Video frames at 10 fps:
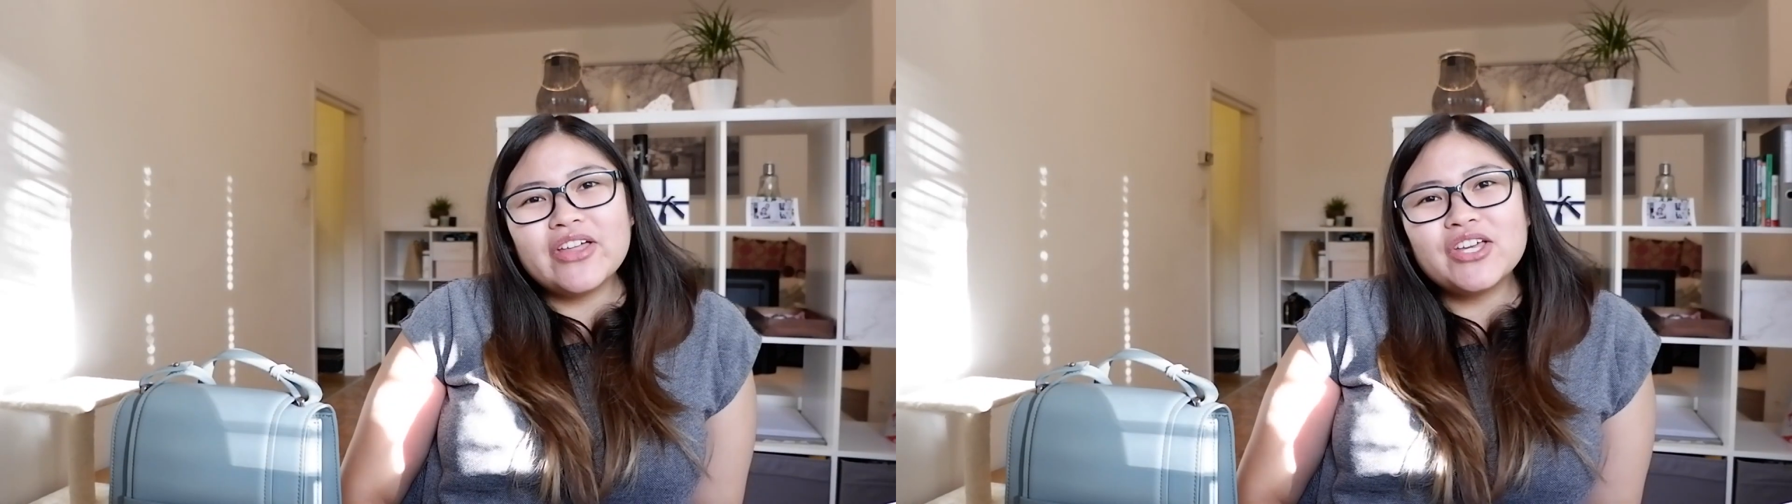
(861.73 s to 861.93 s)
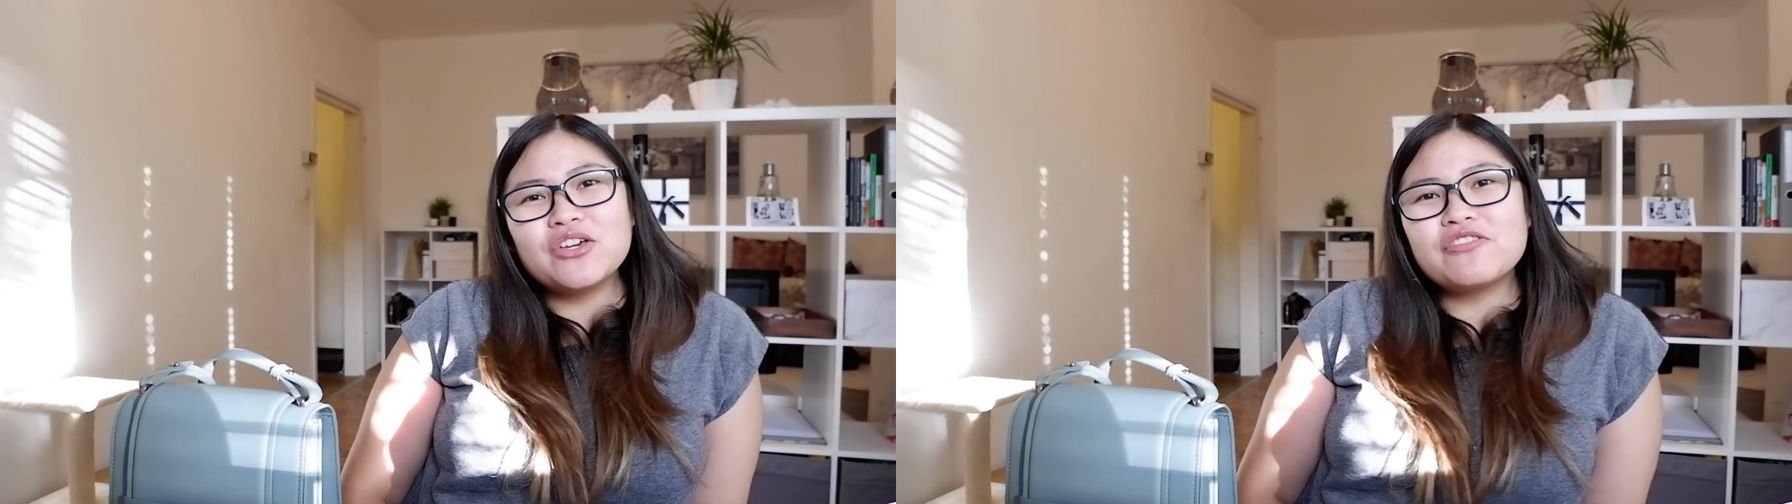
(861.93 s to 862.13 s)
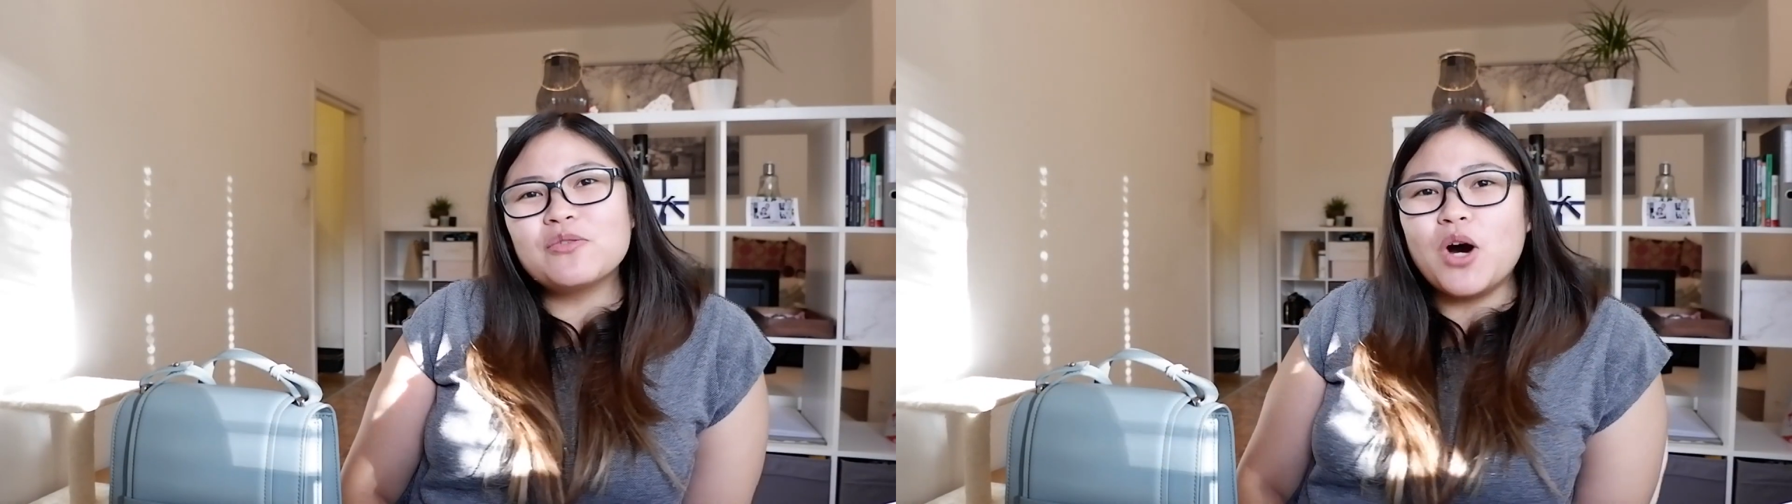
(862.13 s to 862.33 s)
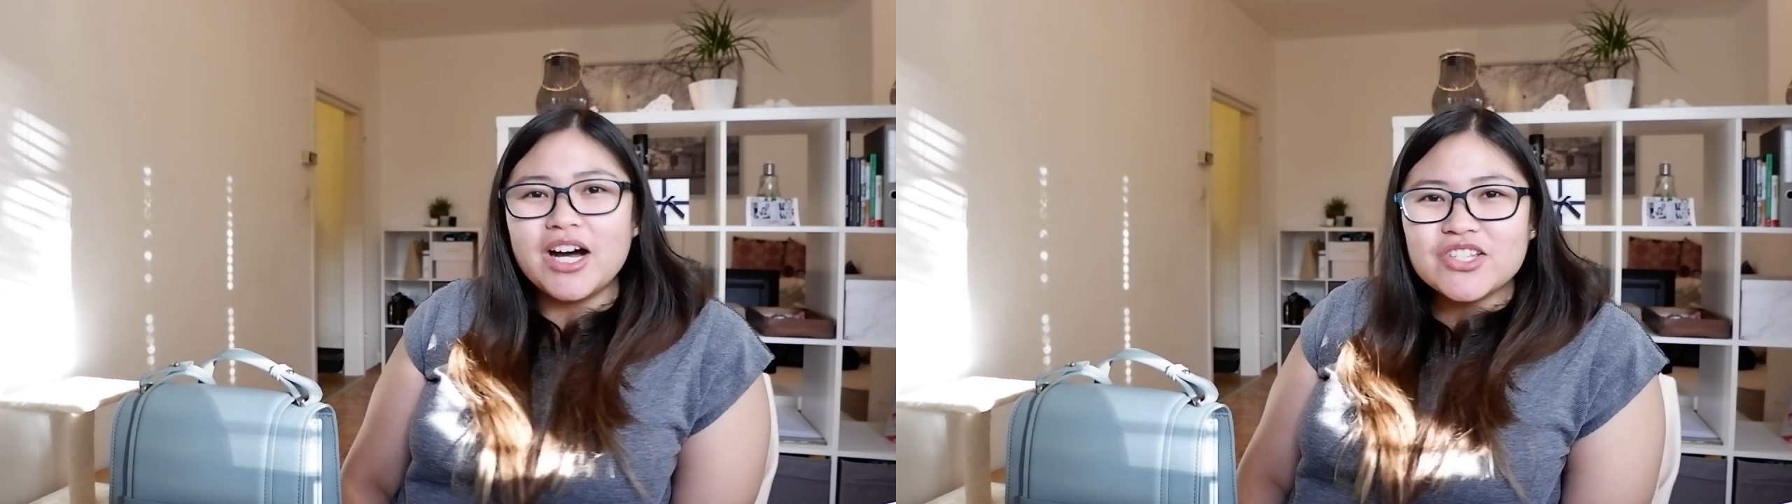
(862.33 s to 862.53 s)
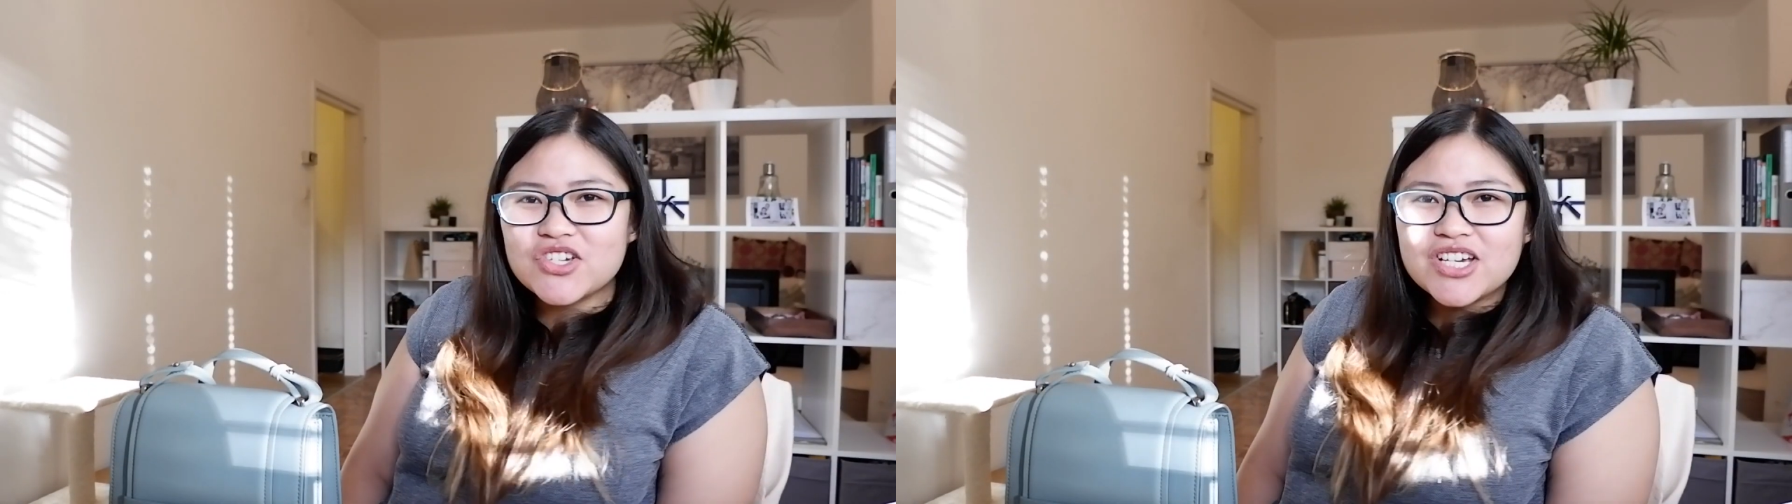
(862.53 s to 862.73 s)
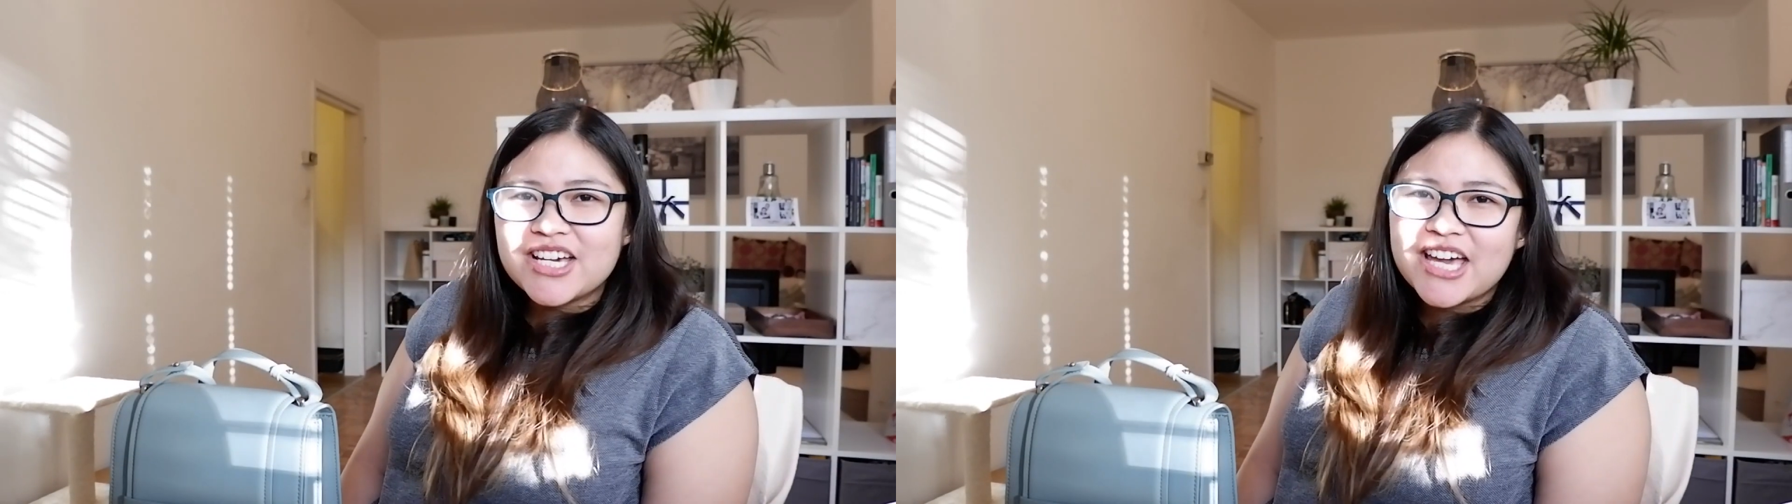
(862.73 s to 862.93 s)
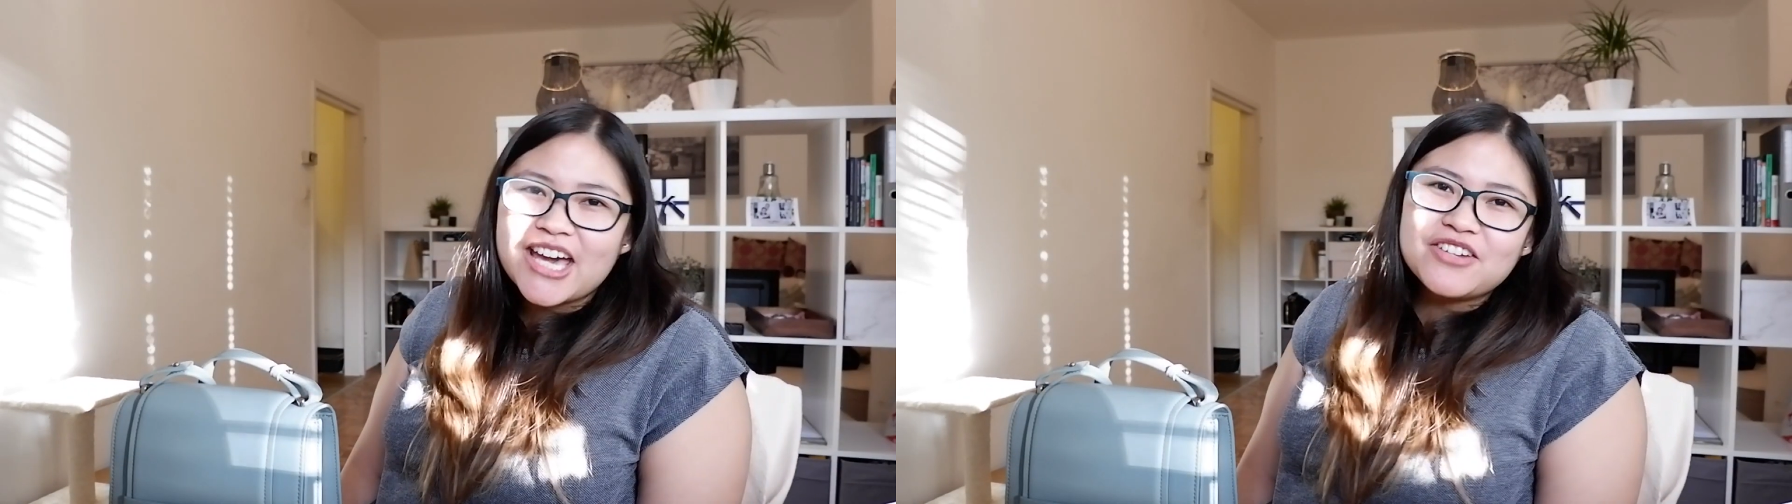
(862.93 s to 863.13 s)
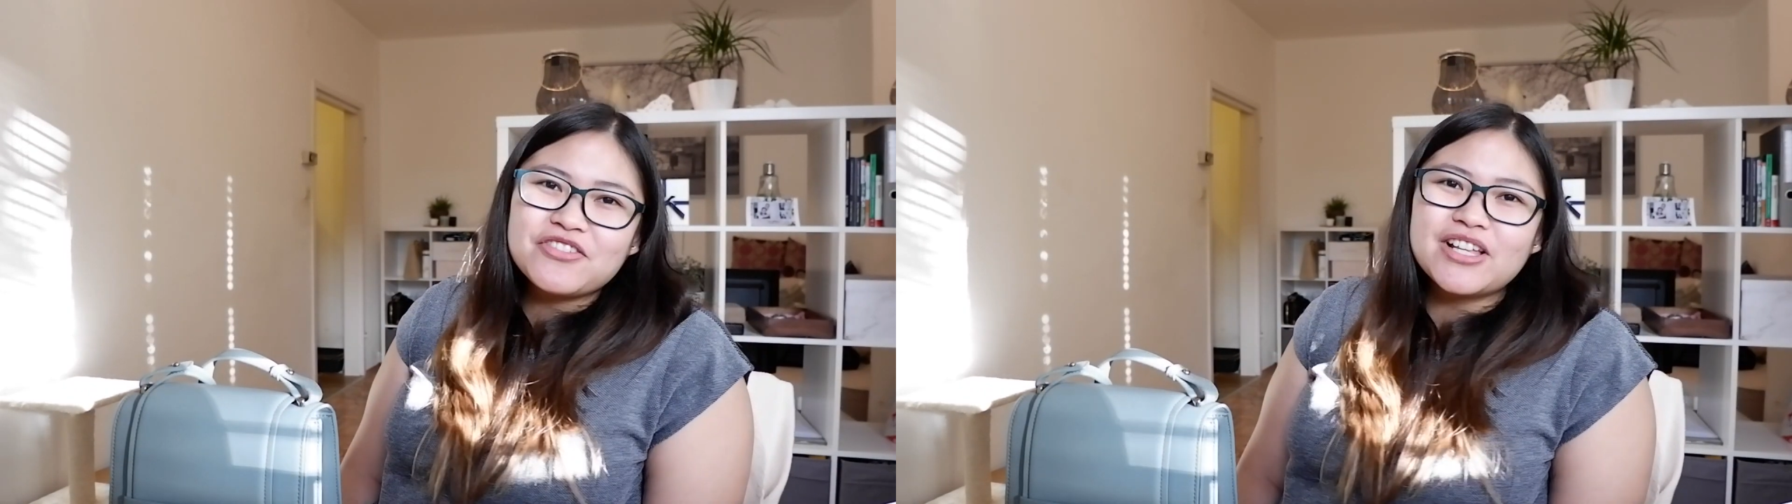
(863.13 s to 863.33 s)
thank you for watching.
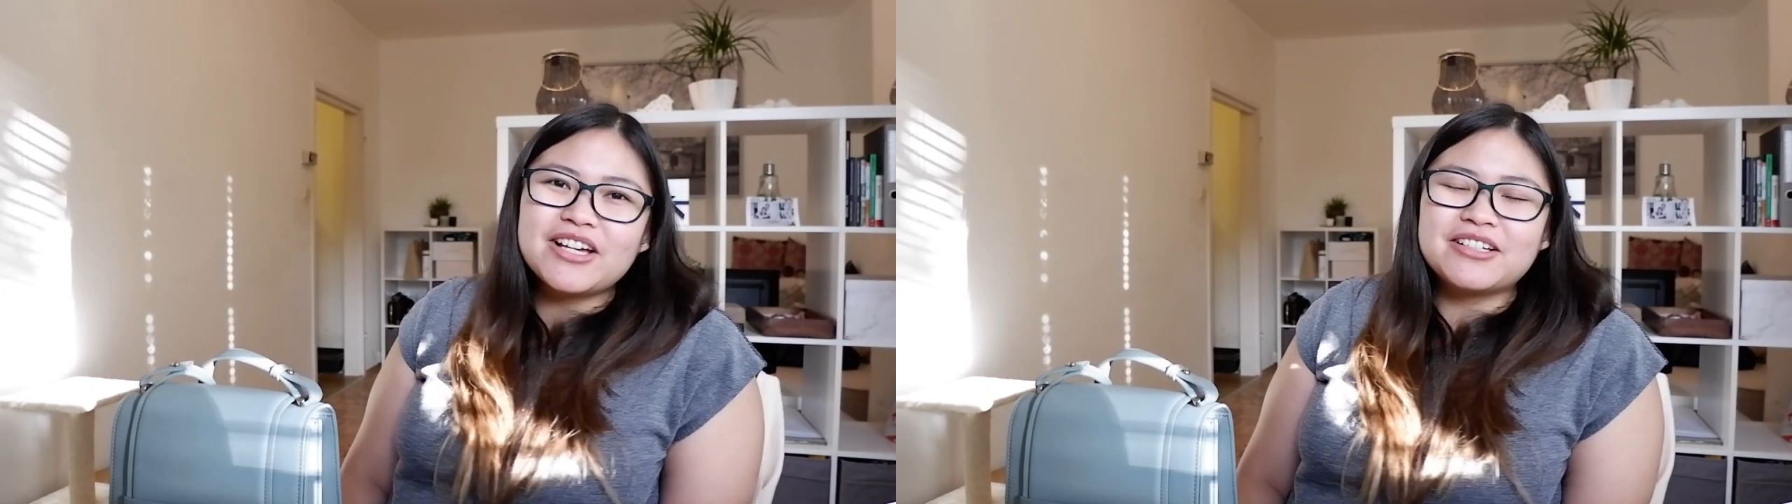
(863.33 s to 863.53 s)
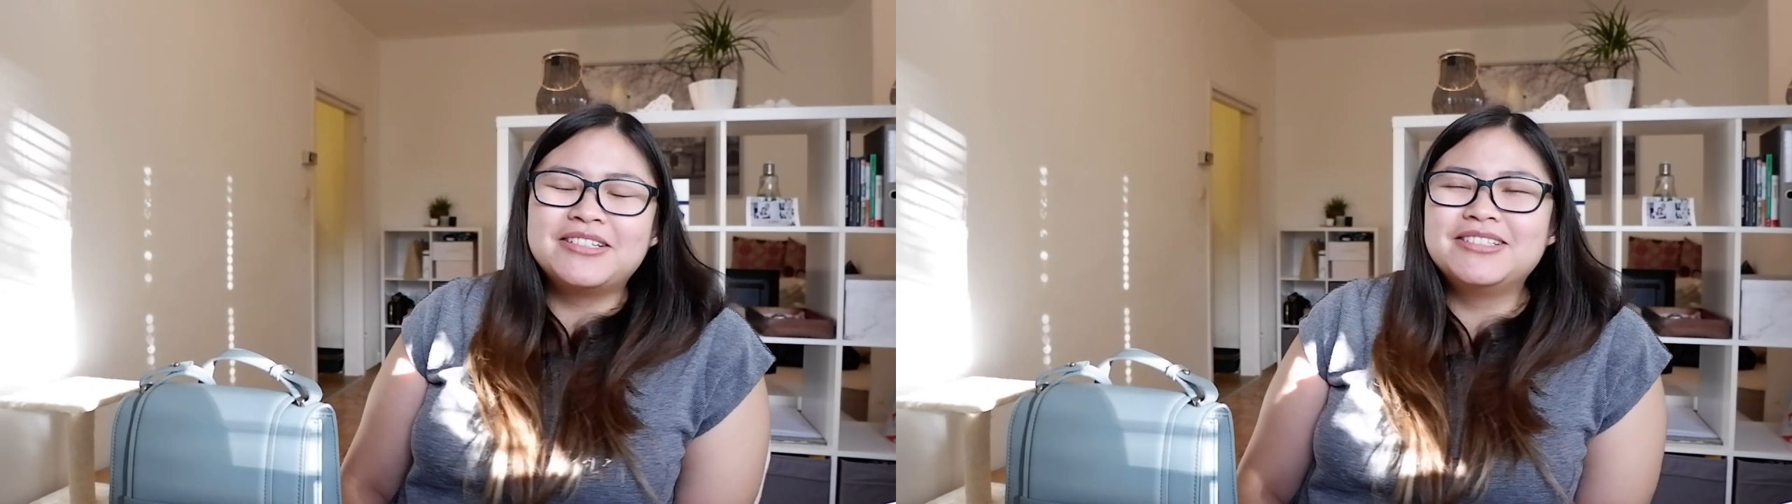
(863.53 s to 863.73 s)
And if you like,